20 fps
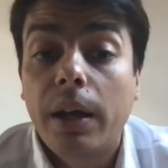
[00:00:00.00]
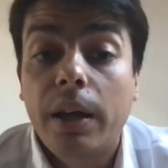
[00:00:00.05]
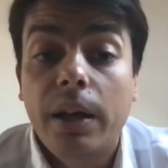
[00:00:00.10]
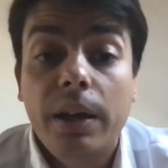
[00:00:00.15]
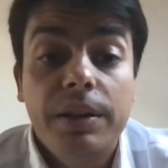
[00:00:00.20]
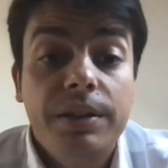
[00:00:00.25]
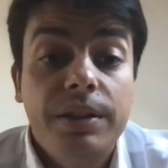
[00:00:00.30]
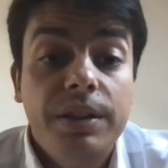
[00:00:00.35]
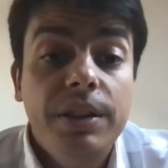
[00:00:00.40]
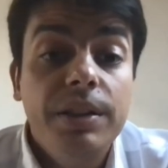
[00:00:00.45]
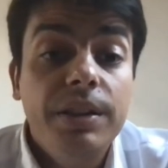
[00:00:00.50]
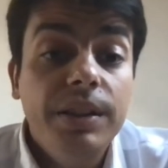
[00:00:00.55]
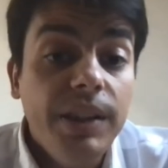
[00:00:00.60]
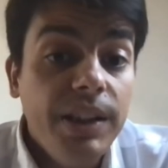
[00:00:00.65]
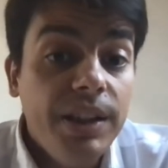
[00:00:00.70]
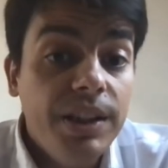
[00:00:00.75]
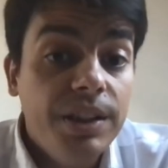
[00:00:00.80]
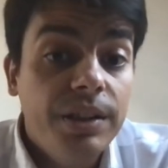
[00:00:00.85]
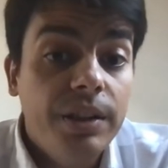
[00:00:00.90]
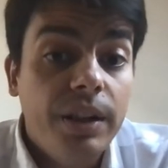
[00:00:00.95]
Since
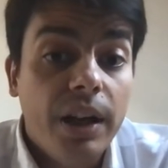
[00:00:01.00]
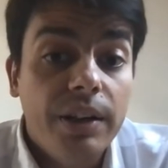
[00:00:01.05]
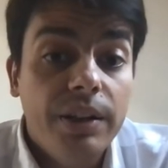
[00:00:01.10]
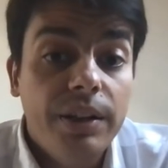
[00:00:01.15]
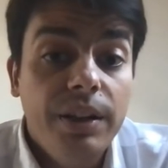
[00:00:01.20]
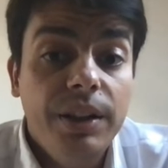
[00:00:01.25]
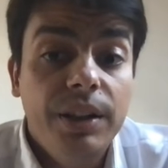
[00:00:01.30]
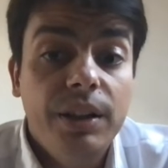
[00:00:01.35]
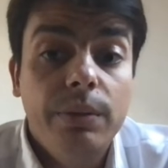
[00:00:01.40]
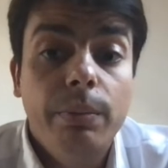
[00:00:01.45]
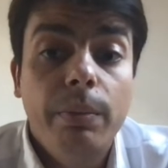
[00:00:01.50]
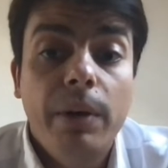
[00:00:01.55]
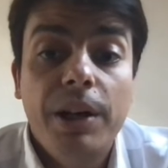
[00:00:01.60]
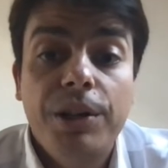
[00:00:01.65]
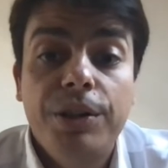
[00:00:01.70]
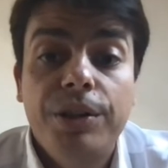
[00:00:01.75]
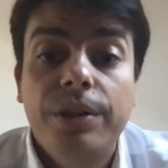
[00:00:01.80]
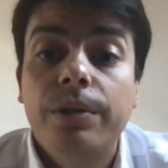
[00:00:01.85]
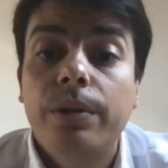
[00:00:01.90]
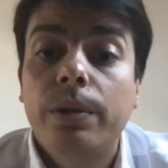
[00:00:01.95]
it's done, it
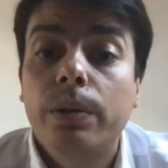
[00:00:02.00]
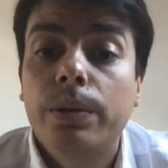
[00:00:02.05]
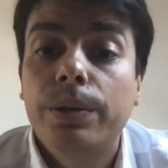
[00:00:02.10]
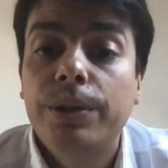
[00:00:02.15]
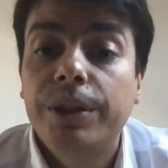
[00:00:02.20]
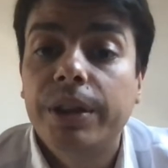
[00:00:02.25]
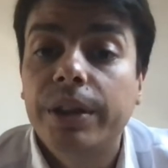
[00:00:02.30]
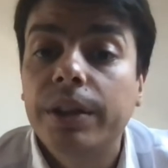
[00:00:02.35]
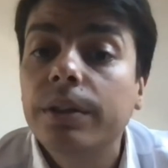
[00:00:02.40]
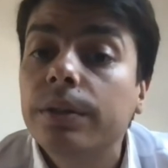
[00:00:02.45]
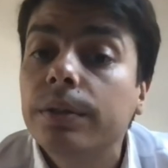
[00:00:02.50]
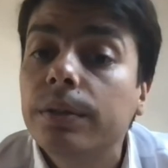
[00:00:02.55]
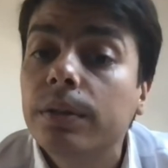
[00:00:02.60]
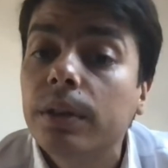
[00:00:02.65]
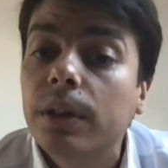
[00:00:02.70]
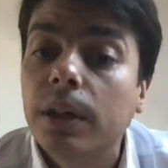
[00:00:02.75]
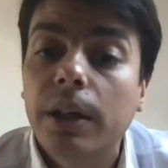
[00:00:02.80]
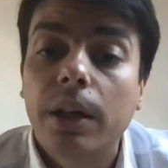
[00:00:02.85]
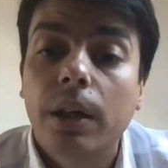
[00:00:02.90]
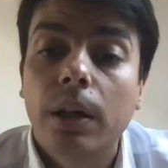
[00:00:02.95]
matches the router,
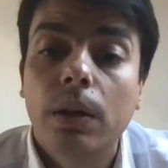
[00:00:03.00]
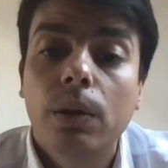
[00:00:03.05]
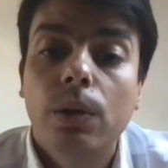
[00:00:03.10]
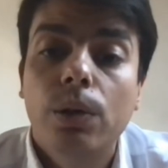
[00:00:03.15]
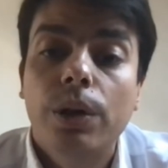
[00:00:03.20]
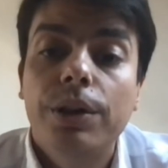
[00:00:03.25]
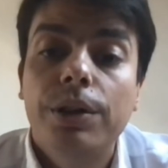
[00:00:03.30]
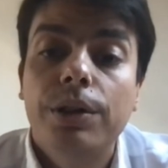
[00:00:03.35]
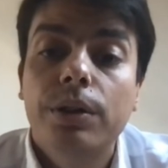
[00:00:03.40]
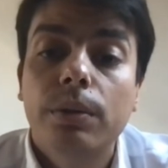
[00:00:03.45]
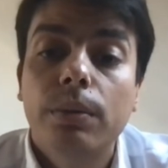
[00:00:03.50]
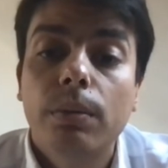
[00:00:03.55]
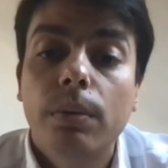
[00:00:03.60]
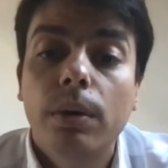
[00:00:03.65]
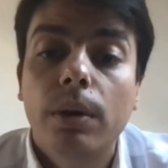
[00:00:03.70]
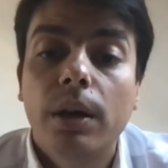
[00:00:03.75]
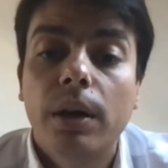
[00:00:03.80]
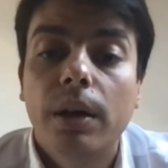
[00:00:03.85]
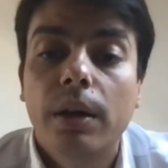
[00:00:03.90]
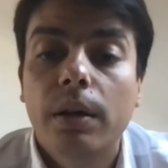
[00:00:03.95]
load
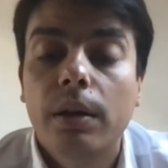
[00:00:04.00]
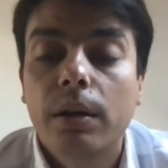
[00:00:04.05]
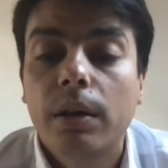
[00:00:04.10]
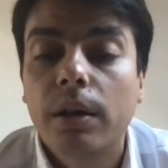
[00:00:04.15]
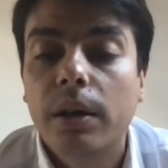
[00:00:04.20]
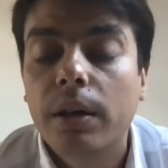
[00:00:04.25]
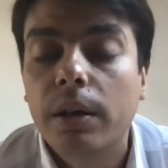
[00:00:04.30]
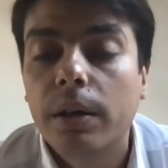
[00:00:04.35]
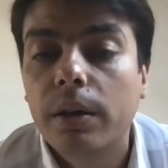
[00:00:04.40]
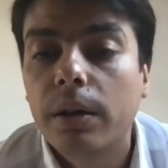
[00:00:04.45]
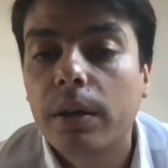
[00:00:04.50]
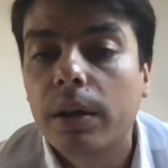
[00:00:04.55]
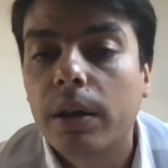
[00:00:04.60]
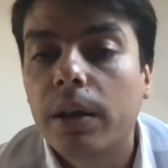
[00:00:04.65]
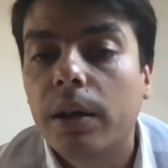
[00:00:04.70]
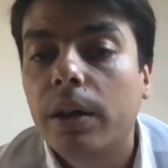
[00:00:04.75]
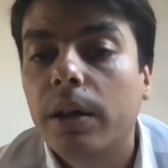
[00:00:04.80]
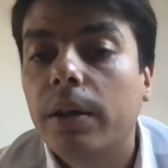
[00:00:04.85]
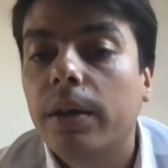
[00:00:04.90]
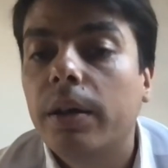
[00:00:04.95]

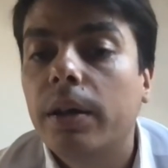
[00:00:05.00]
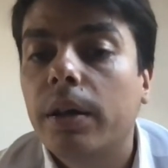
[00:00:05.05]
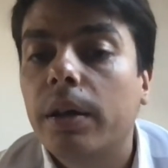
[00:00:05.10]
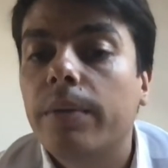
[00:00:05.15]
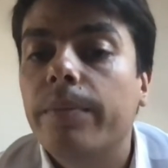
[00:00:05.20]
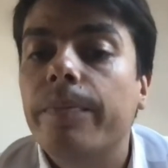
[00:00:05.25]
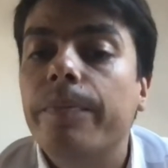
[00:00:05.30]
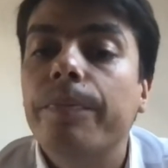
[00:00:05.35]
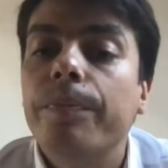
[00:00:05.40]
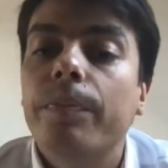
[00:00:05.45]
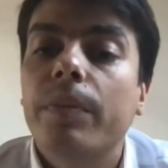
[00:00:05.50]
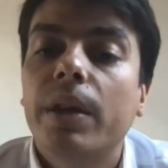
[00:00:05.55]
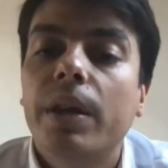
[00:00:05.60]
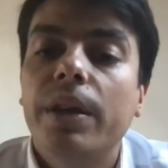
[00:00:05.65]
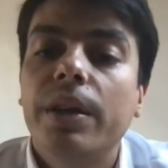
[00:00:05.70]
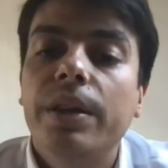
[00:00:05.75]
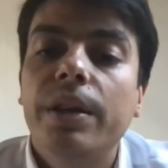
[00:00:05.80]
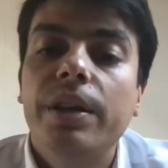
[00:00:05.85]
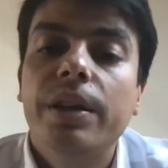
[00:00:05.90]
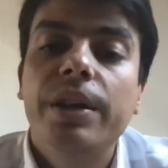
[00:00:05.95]

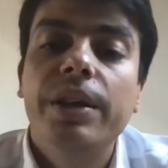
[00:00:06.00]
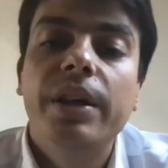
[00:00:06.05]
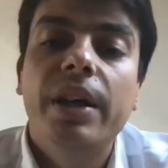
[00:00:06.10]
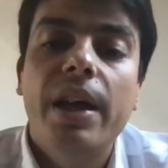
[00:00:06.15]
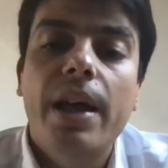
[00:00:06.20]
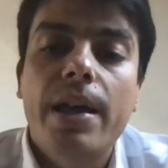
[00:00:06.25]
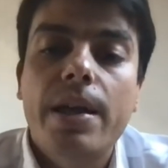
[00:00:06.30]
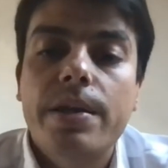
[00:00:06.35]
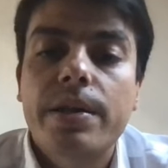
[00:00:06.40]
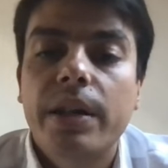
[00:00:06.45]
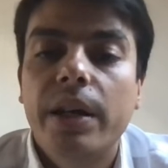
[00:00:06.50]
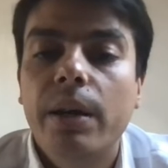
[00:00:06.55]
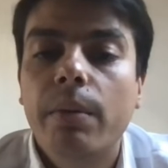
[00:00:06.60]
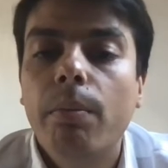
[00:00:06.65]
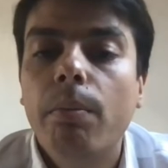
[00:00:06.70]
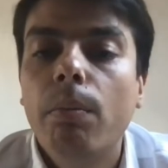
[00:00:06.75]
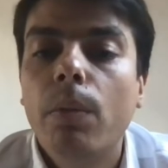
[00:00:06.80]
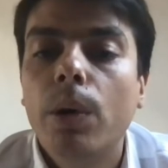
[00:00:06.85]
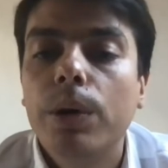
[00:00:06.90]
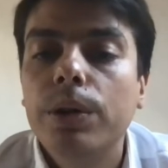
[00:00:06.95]
ESM
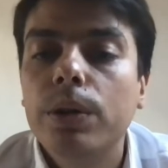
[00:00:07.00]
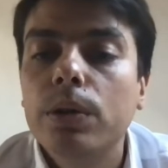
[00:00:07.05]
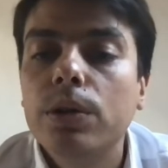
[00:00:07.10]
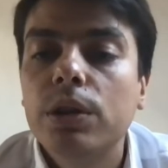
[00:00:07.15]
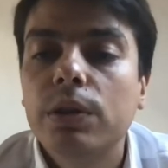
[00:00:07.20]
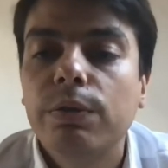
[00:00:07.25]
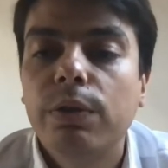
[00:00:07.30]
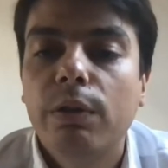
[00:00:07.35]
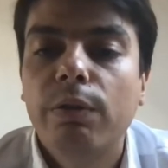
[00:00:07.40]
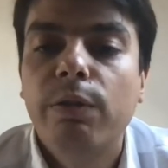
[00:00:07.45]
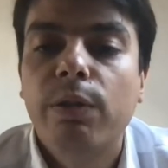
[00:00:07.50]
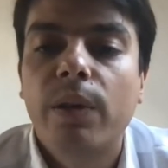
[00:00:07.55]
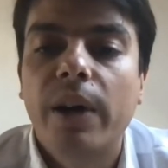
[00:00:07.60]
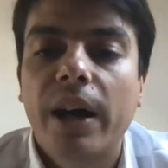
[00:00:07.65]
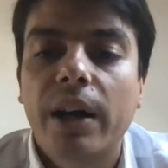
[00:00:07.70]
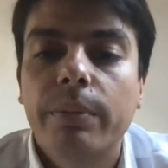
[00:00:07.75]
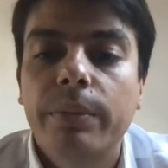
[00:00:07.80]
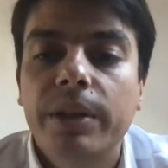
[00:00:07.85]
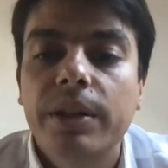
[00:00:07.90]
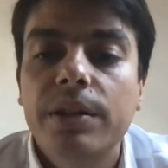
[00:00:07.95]
models for
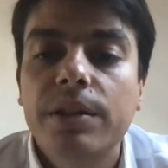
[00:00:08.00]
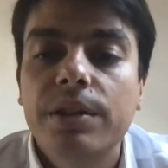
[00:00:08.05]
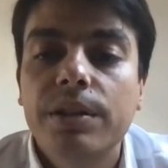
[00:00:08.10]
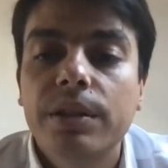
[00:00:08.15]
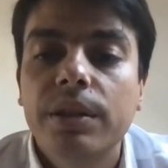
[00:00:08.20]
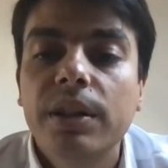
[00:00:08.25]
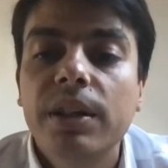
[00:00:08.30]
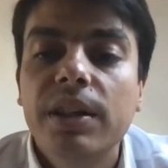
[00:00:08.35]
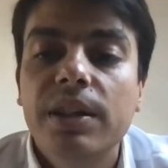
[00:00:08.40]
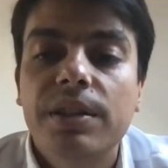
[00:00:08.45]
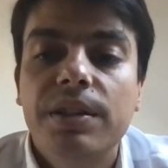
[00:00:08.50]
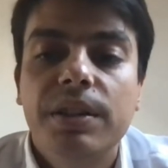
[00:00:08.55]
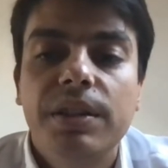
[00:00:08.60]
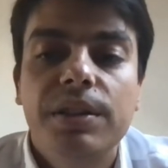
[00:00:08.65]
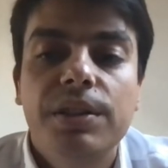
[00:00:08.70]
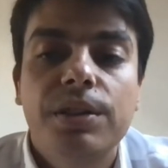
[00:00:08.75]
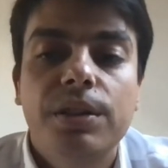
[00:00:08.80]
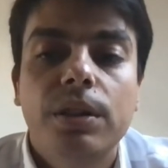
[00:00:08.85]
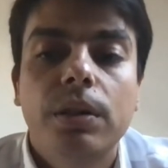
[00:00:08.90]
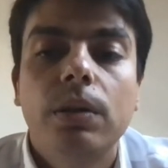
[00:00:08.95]
fragments.
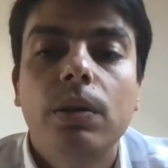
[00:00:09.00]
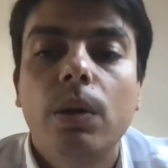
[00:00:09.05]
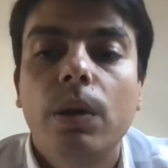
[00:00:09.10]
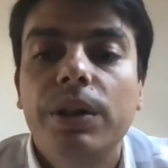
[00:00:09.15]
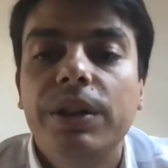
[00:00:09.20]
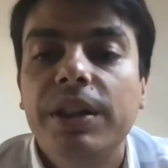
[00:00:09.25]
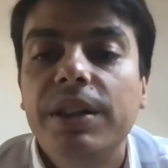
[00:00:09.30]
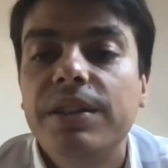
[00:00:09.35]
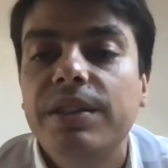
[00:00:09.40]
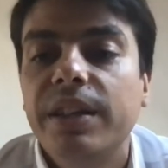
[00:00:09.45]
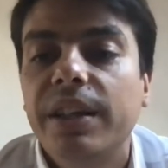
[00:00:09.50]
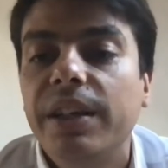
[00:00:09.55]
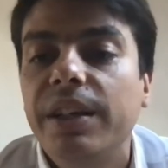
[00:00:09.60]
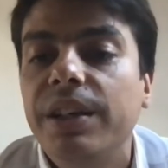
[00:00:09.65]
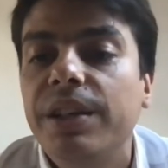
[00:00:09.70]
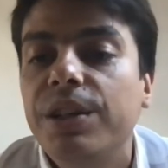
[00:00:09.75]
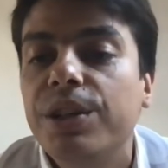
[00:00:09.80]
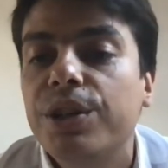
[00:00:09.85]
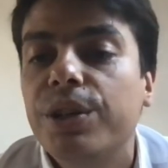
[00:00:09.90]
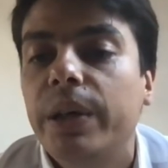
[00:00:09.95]
Since loaded, they
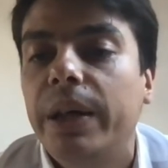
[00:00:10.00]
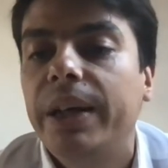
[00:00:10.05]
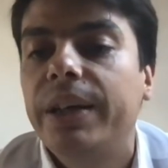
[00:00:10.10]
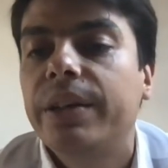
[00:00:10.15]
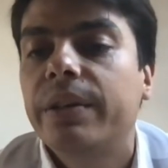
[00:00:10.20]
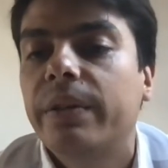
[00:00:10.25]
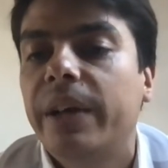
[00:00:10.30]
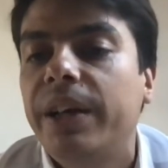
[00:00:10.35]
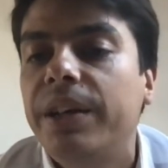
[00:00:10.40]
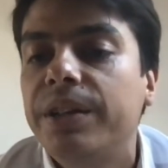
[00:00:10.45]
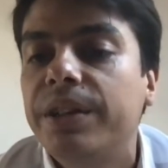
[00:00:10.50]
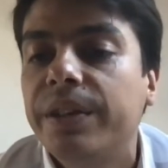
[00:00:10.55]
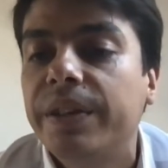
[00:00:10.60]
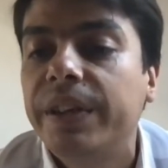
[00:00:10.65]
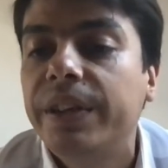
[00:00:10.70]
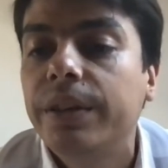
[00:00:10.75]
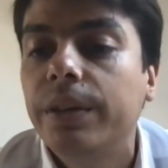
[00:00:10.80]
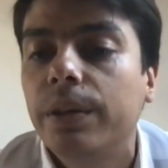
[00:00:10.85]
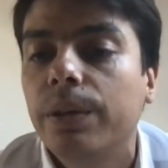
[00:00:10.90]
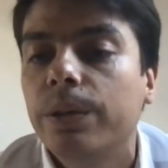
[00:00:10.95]
initiate
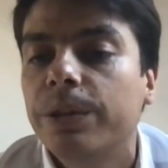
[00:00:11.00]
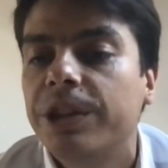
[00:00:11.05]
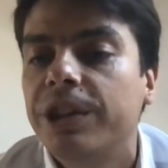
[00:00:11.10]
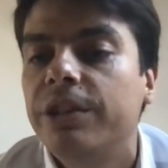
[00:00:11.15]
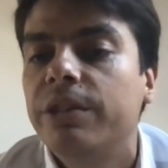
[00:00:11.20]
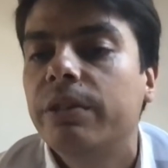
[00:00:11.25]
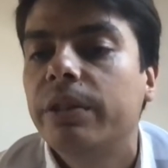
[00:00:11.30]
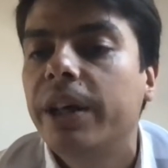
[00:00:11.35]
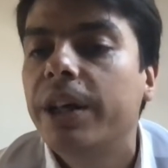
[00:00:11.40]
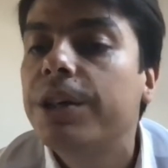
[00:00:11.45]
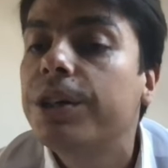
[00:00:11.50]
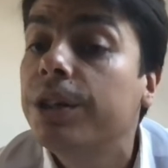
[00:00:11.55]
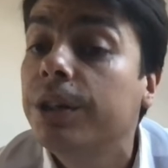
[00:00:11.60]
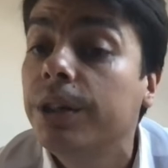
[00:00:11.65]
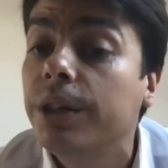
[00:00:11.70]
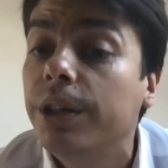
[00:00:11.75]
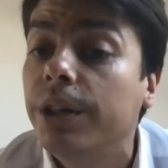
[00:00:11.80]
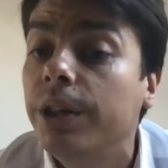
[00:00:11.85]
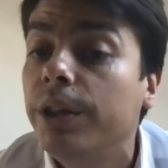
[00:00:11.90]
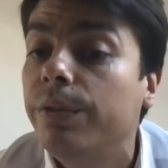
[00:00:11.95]
rendering or
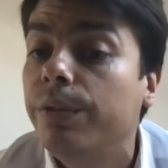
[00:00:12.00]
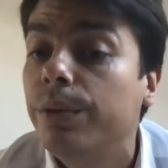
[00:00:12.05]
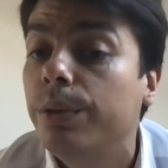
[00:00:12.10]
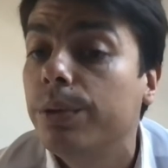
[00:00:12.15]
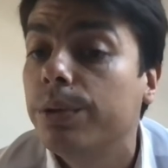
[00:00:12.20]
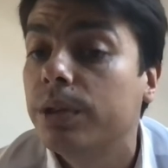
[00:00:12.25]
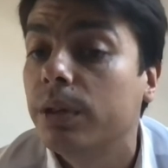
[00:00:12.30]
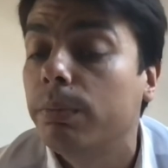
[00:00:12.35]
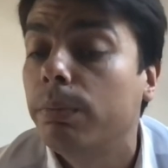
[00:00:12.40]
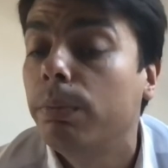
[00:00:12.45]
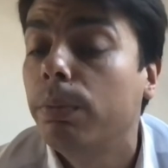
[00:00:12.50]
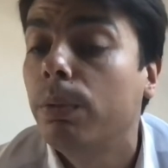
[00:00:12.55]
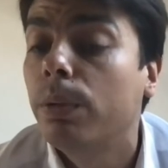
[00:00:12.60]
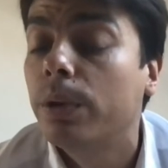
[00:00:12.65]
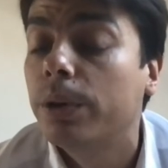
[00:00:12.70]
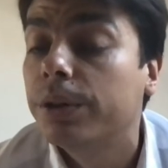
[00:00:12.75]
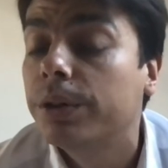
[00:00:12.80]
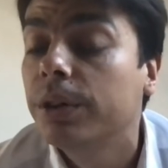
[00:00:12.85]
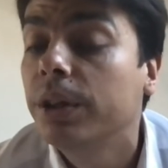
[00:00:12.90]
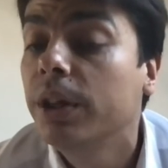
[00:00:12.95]
iteration if you
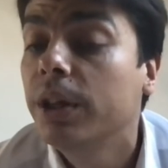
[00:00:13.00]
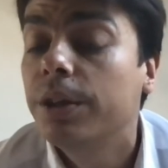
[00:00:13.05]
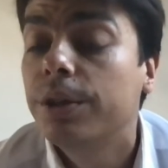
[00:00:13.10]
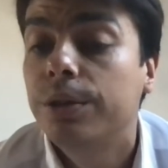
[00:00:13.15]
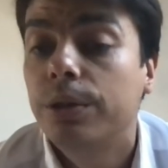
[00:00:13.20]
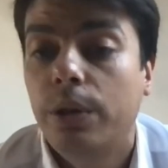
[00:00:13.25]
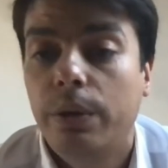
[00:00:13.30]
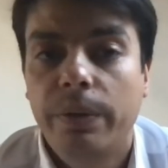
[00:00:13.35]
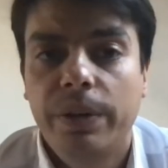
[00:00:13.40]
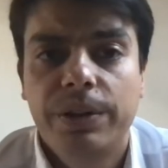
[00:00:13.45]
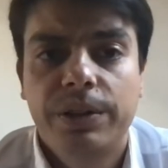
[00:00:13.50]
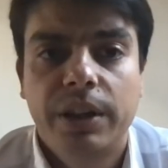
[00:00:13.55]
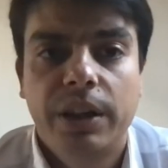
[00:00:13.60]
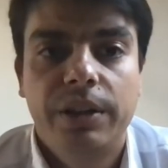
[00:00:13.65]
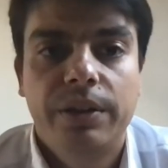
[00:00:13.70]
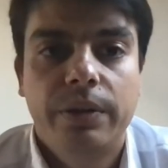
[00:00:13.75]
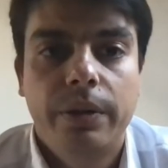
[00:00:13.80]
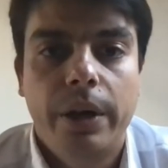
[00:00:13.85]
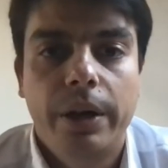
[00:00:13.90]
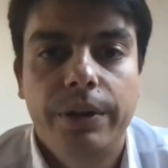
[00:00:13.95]
support
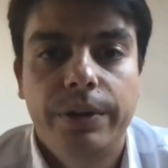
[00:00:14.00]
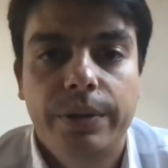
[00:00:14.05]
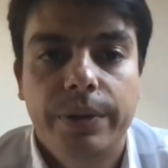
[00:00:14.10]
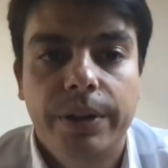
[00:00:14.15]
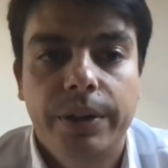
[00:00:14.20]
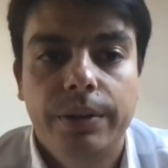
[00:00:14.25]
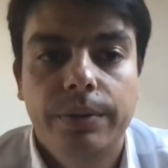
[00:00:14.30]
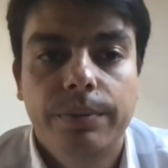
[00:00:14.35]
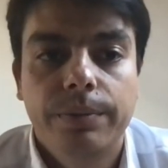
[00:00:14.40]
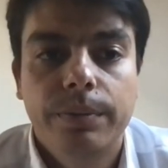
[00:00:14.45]
server-side rendering.